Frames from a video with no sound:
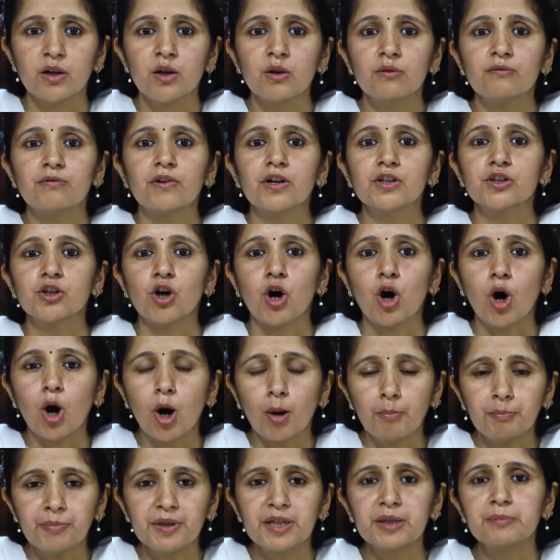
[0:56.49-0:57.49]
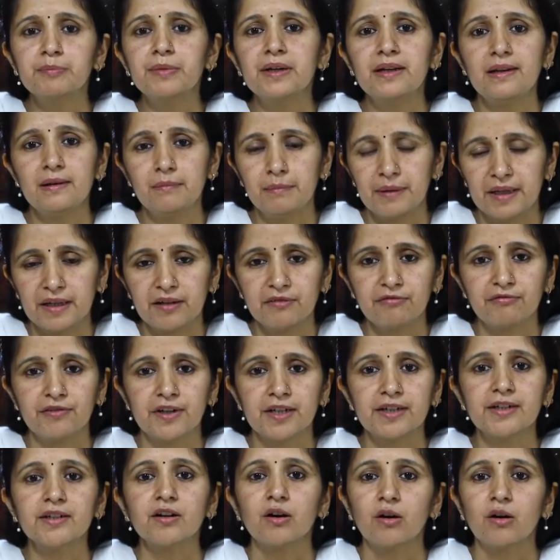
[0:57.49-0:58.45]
for the optimal benefit